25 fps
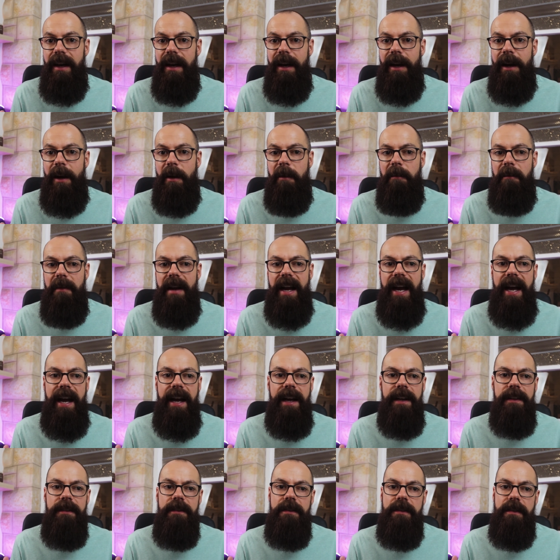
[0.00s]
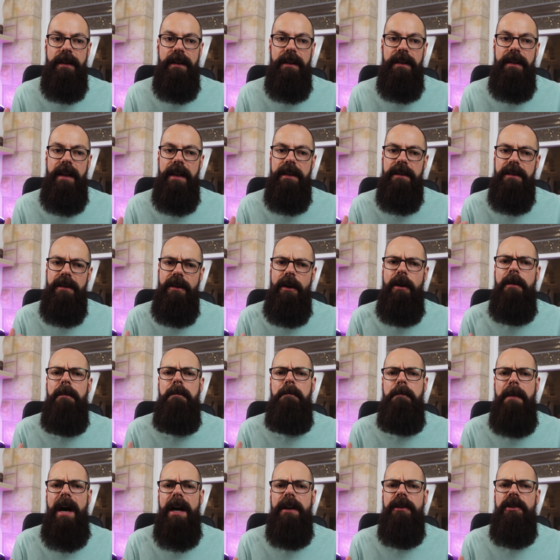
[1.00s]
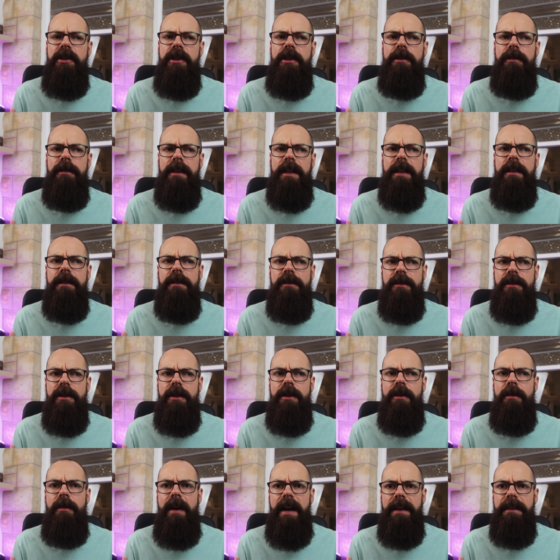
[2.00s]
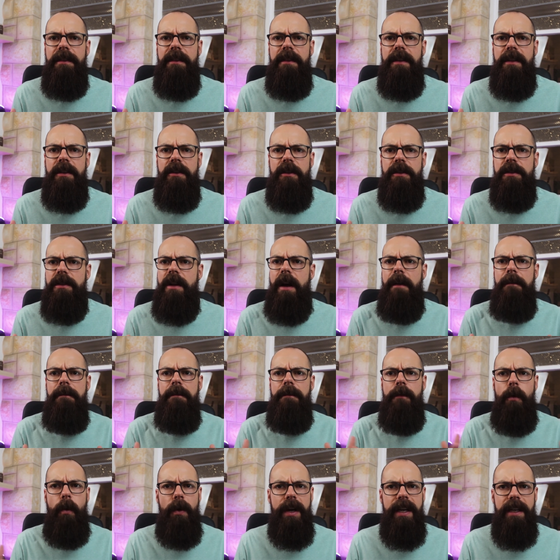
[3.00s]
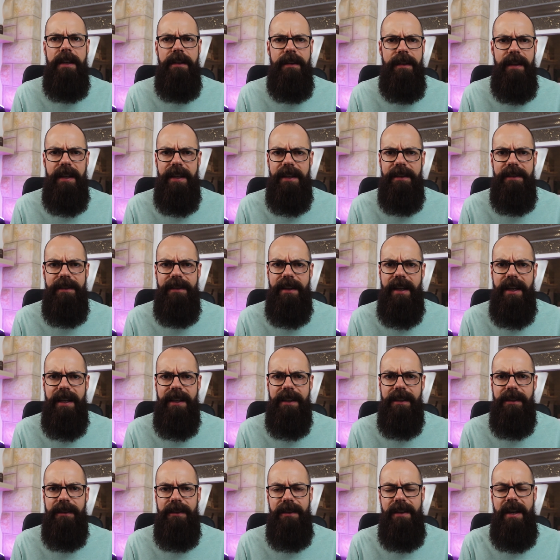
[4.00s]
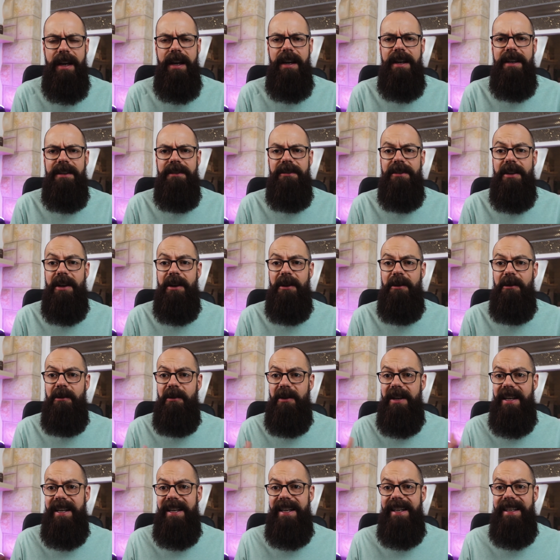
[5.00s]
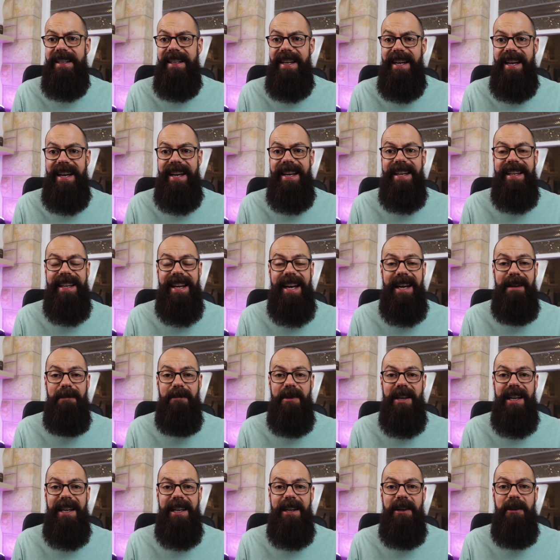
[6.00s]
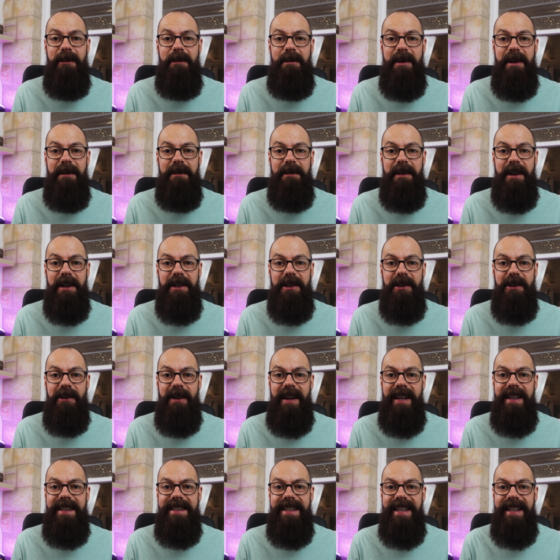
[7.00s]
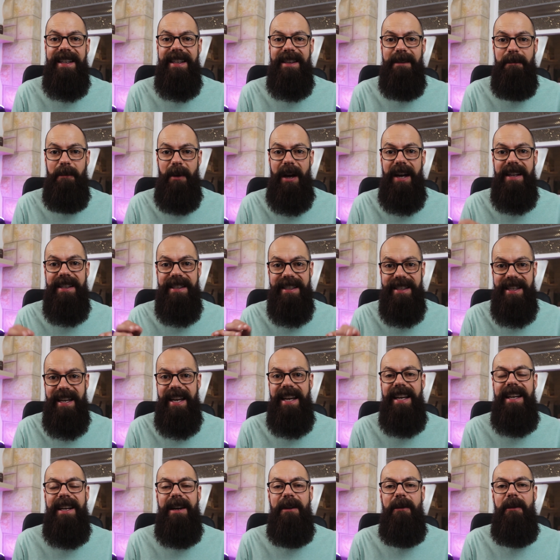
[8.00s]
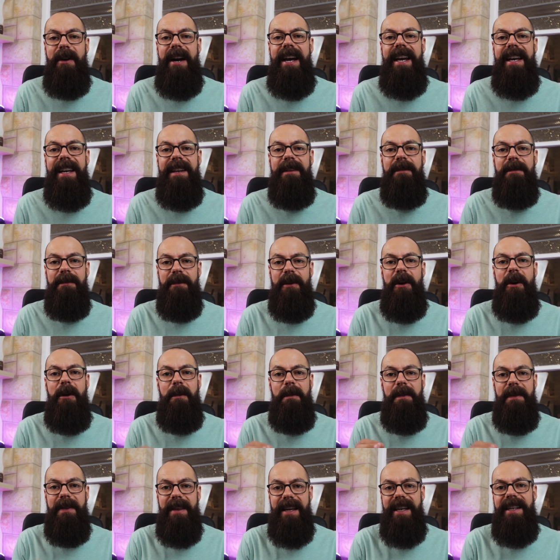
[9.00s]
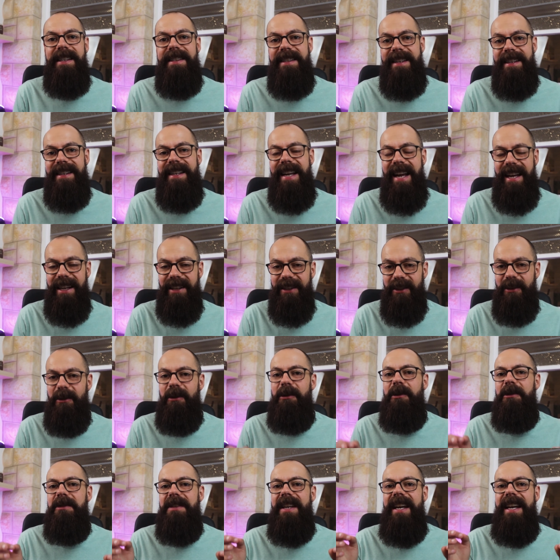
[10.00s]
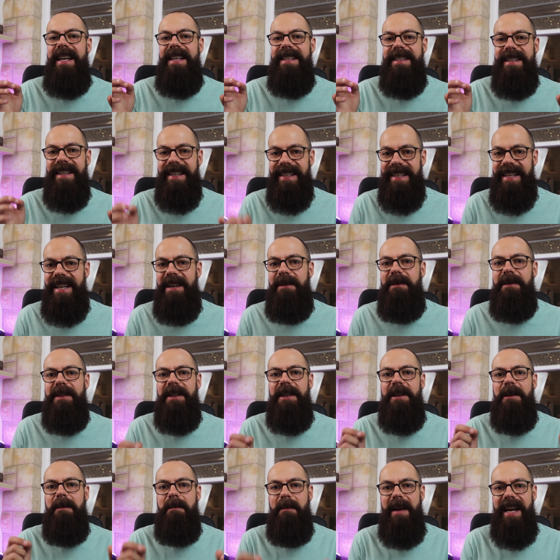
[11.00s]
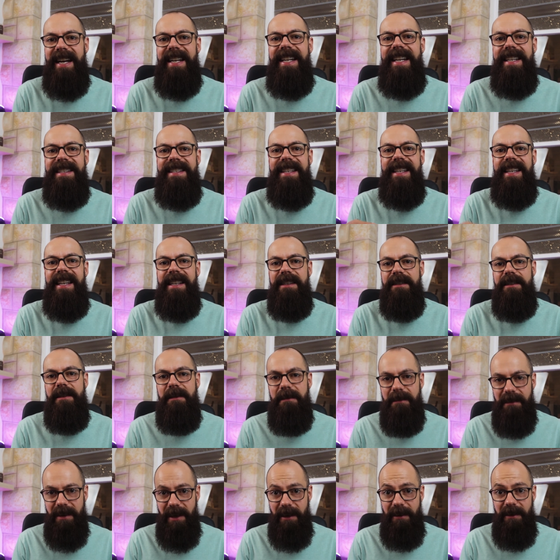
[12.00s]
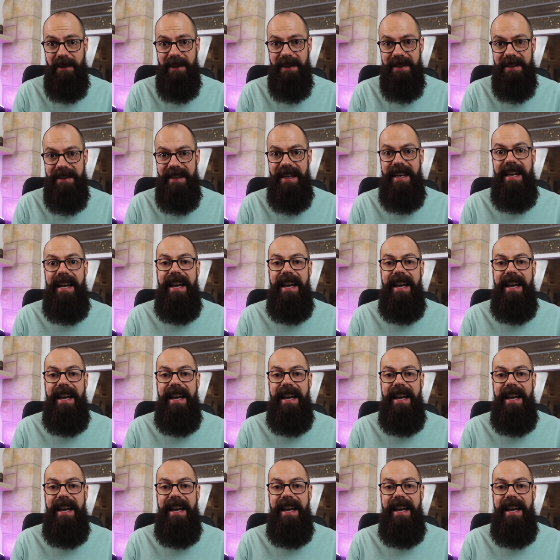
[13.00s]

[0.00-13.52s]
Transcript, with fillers: Um, and there's not much you can do other than just avoid these things. So, uh, yeah, it can be a little bit frustrating, but staying away from things that can cause significant magnetic interference,